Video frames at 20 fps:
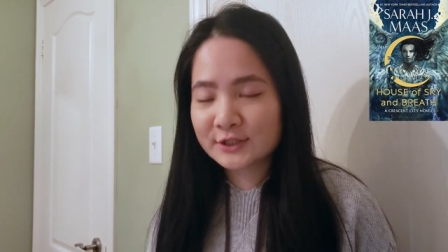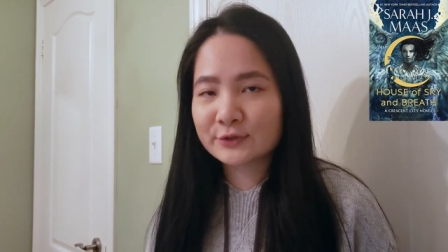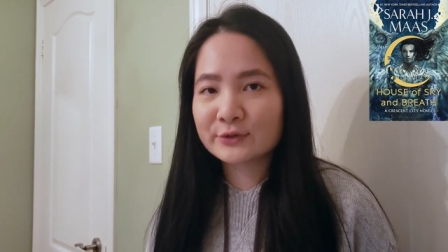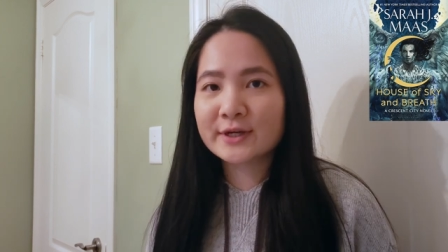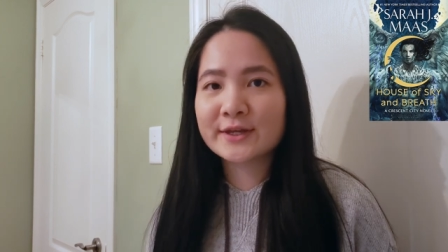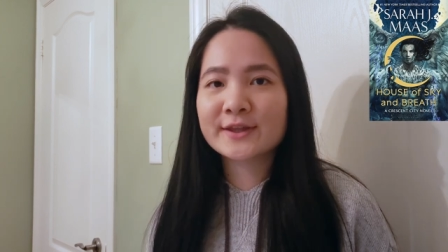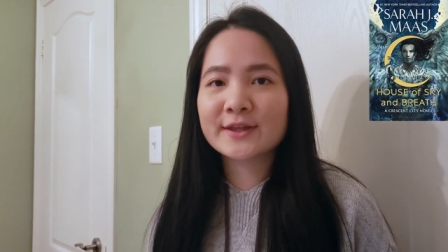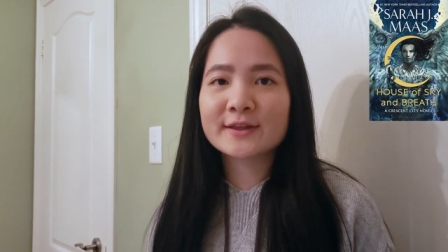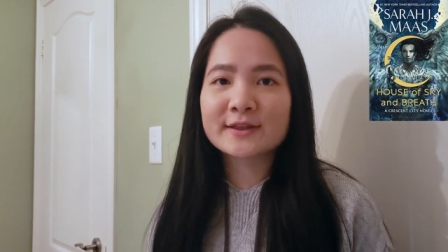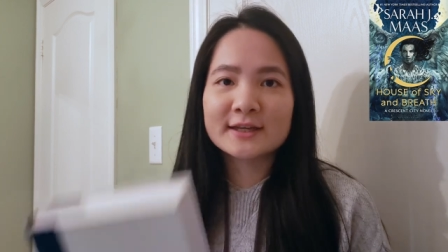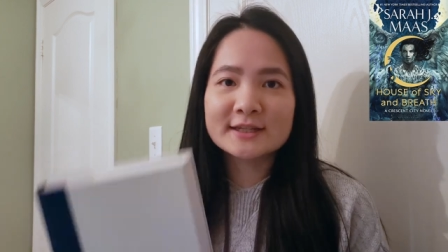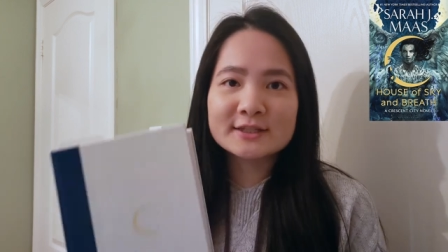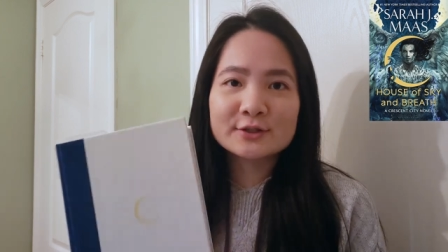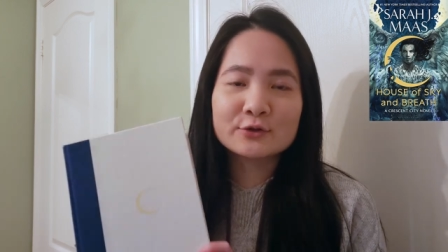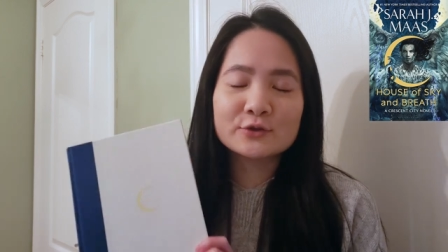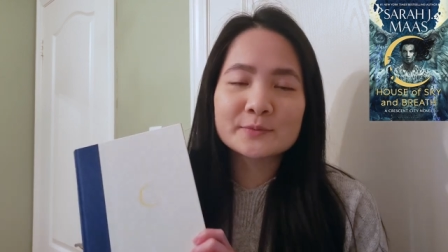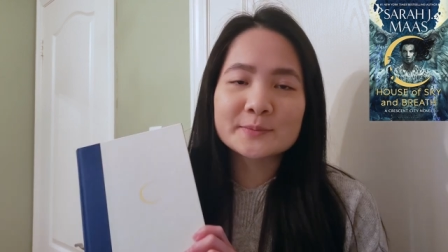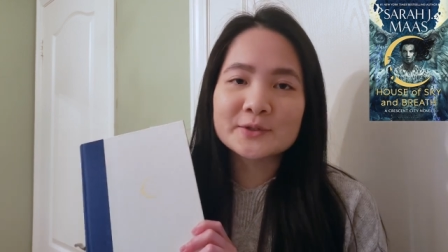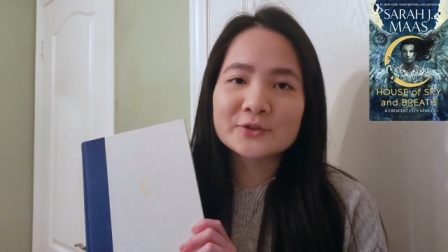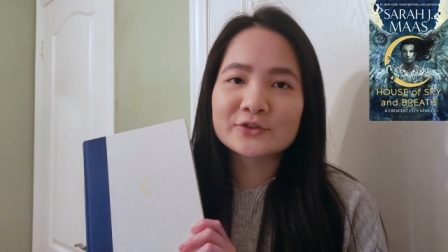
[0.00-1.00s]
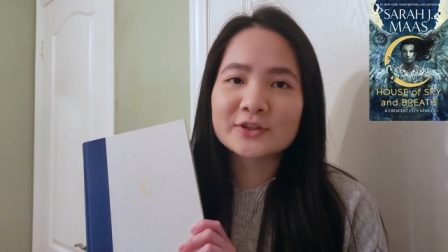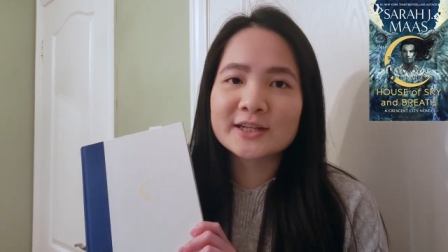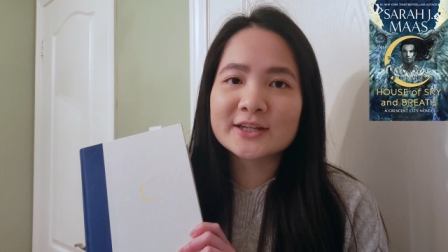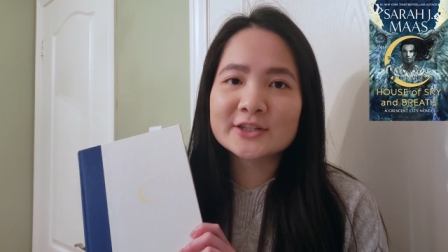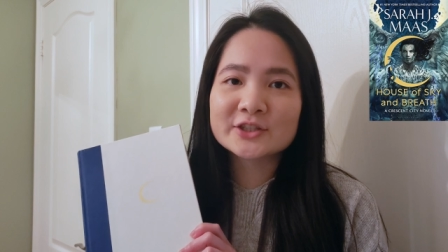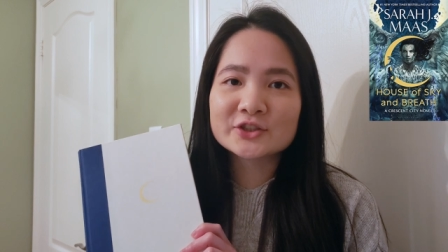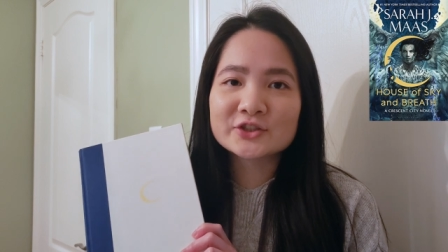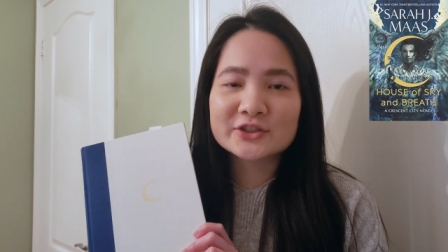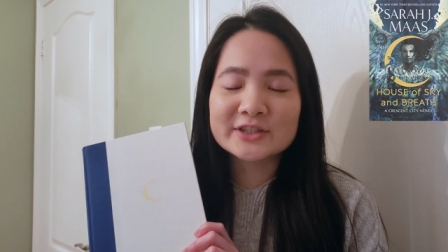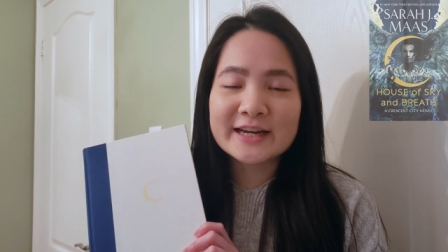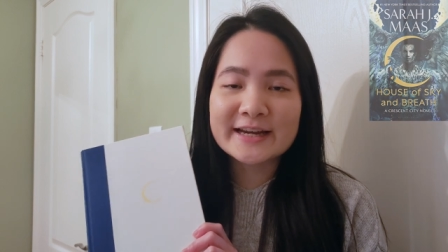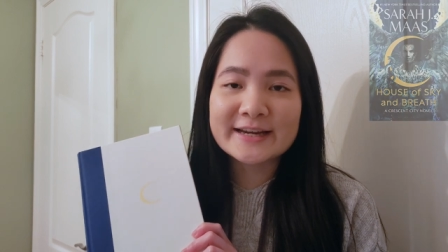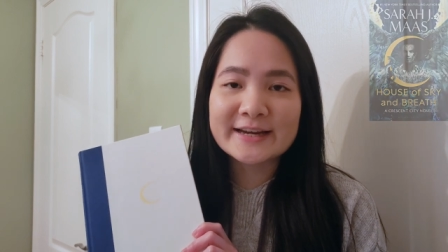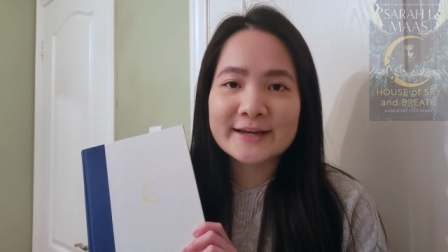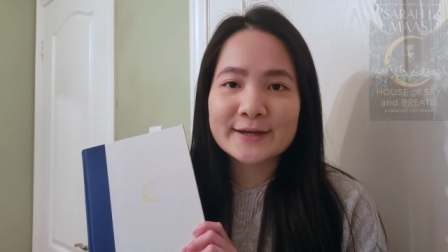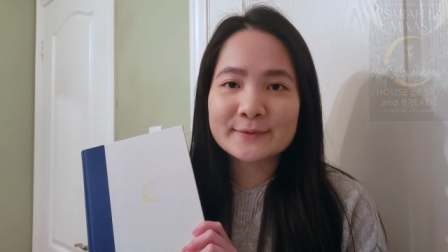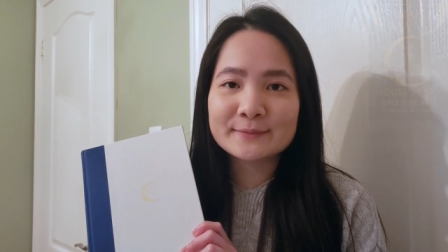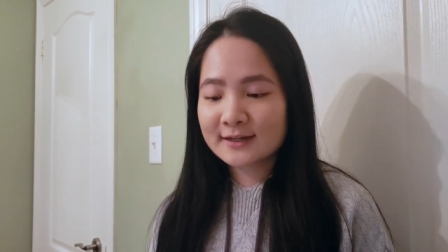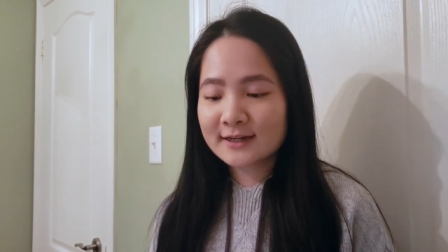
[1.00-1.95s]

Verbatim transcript: So I think that's going to be really entertaining.